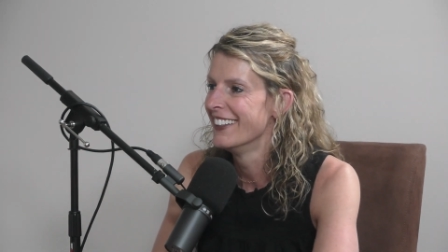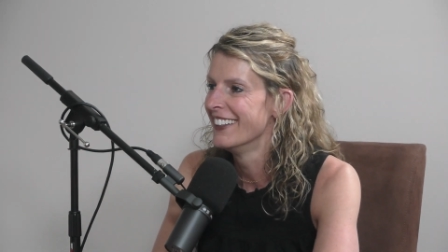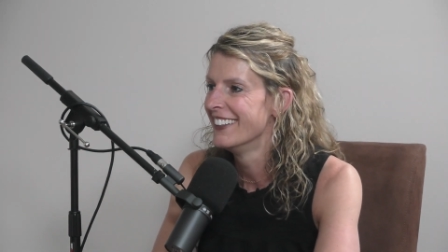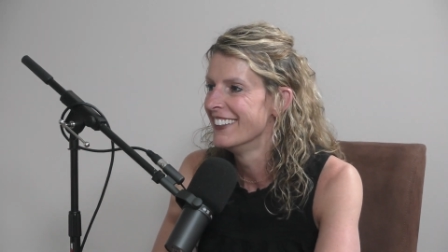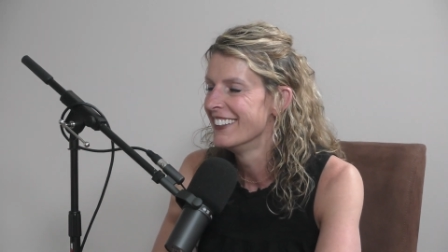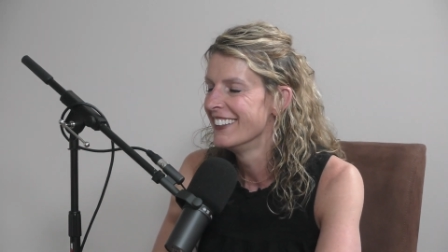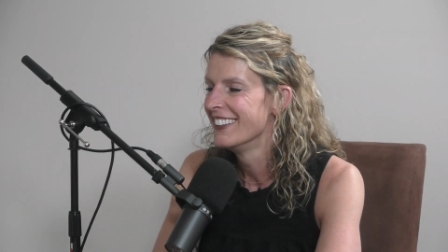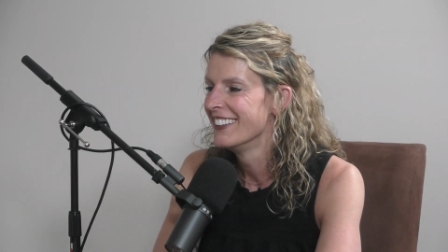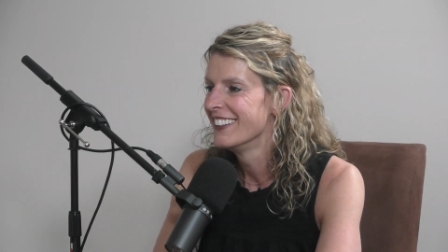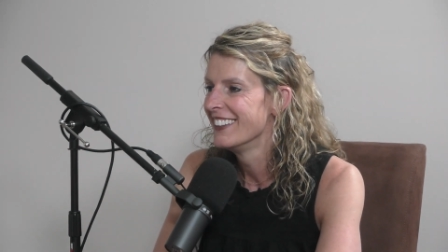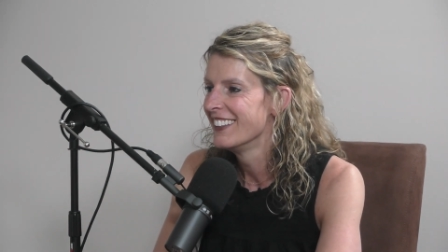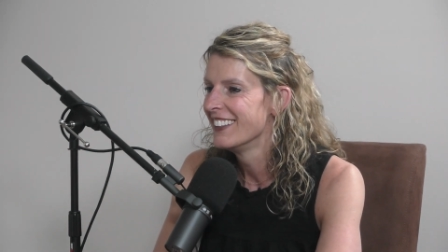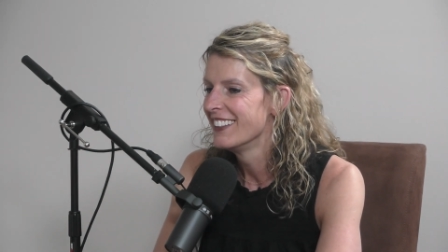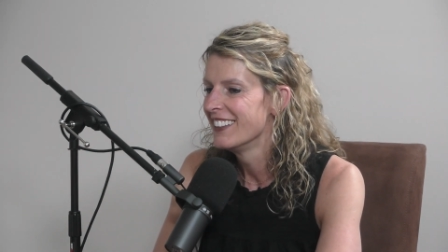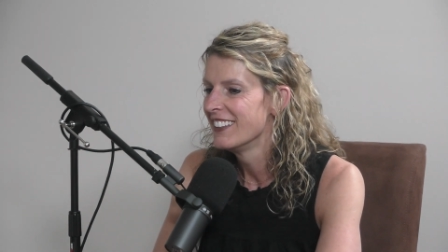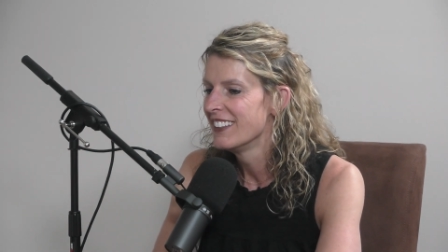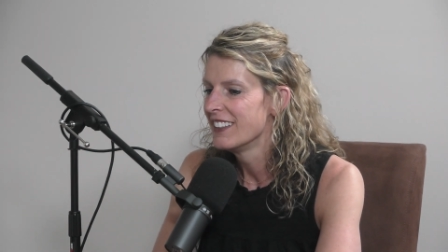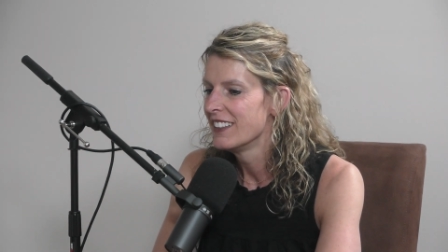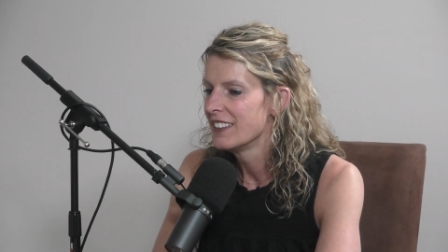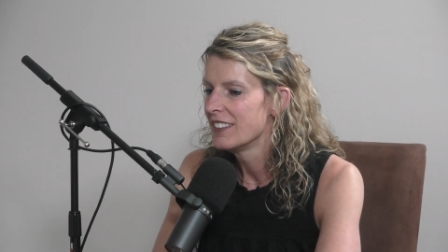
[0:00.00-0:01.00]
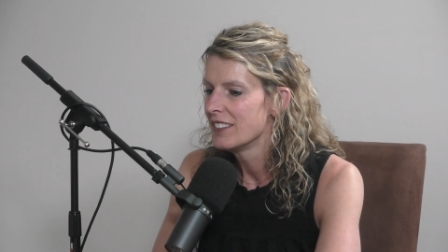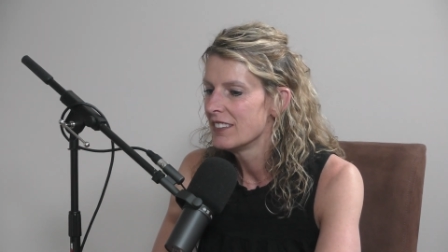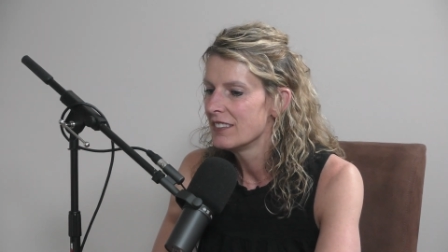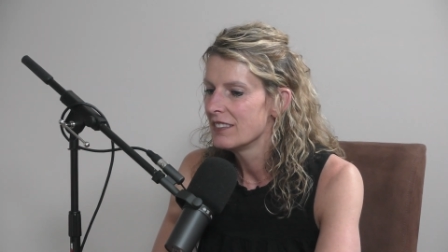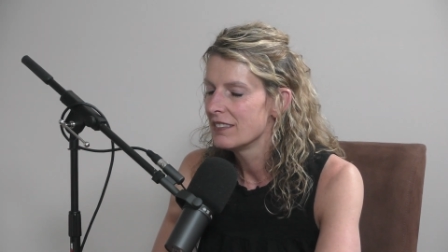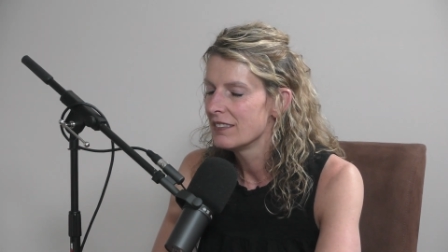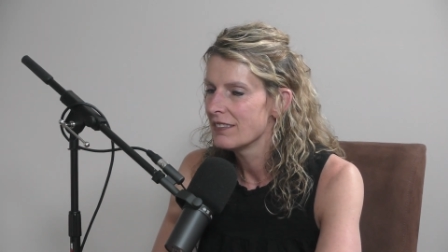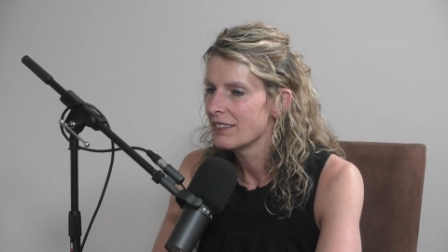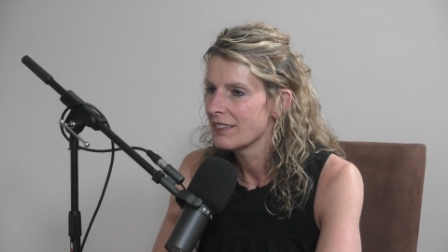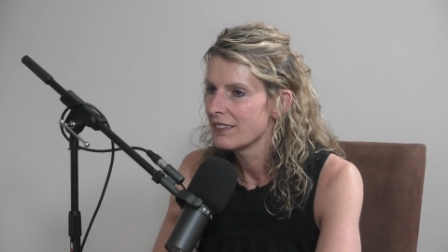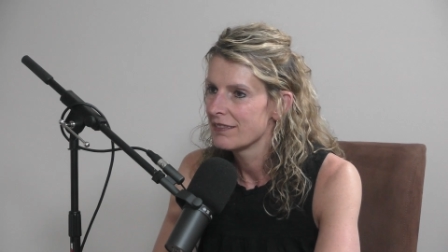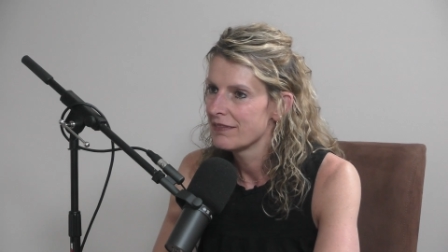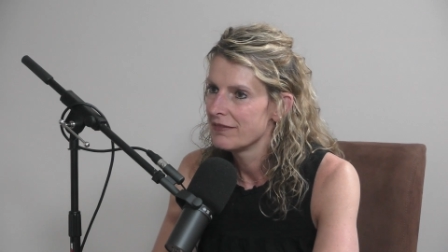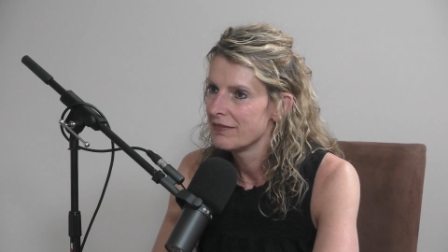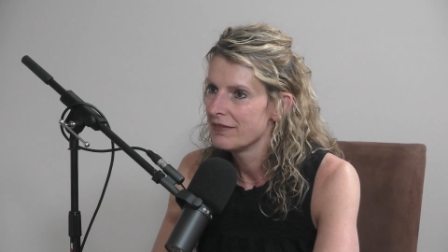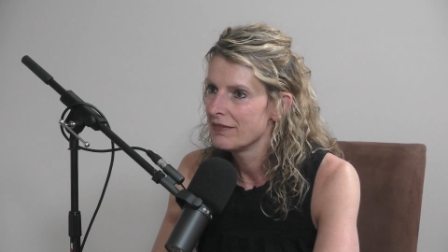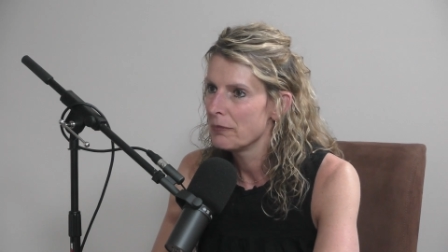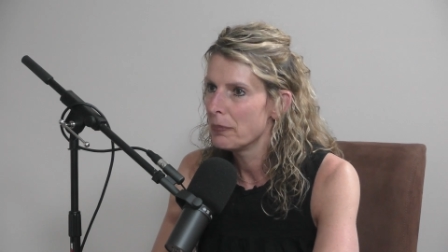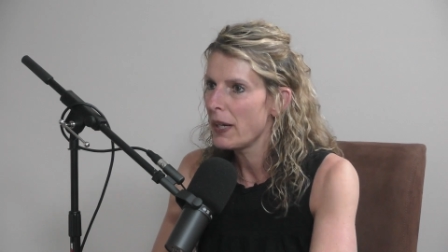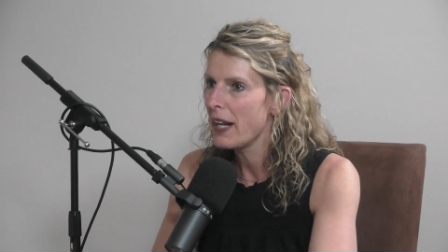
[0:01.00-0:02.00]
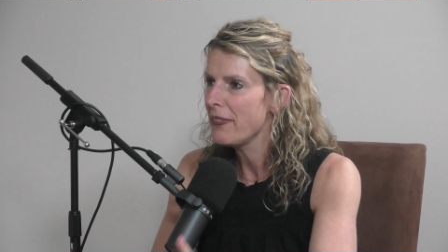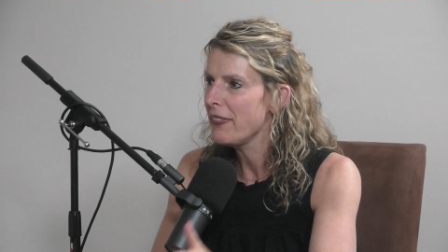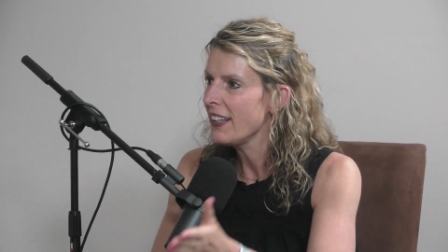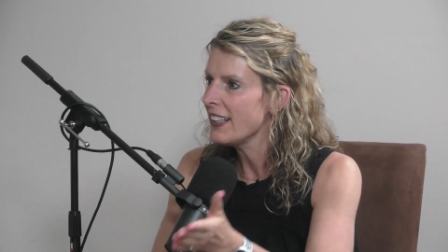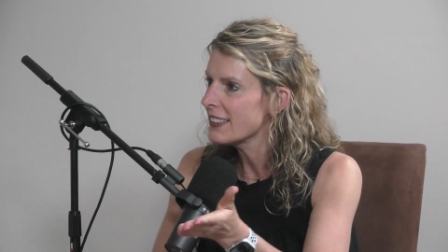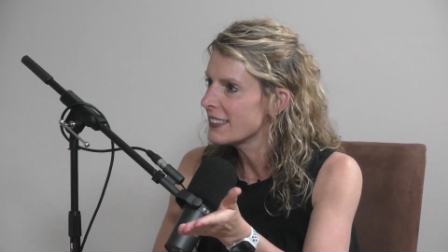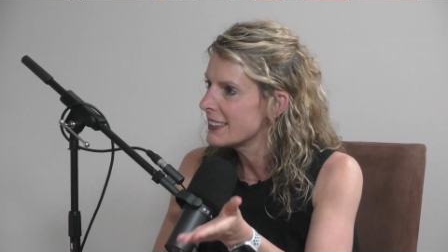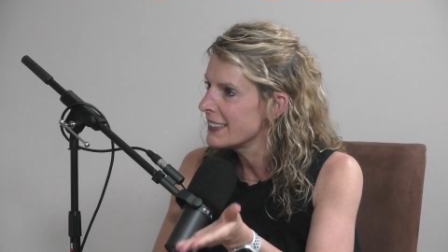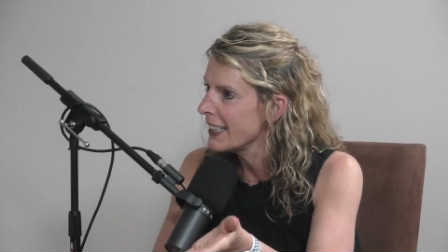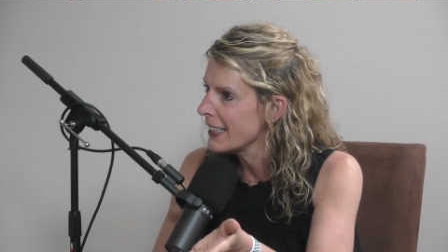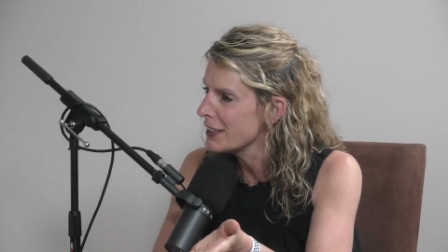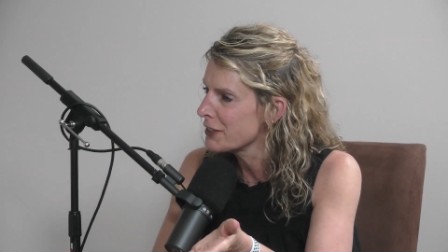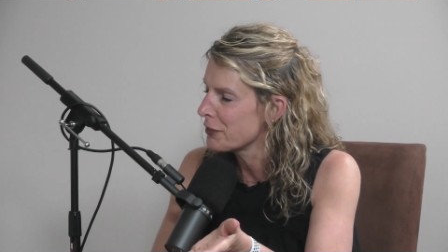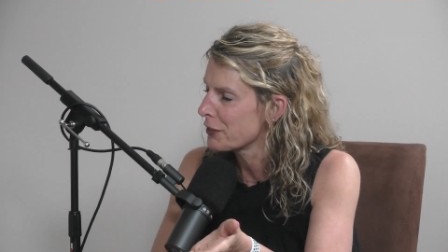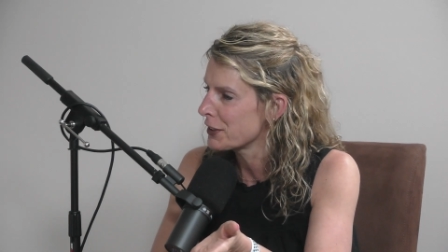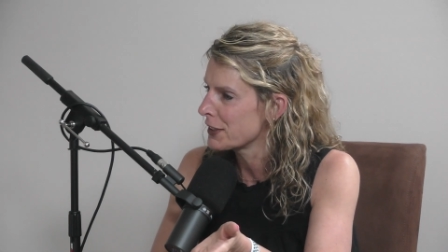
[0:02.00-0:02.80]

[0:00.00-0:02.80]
Sorry. But I think it stands for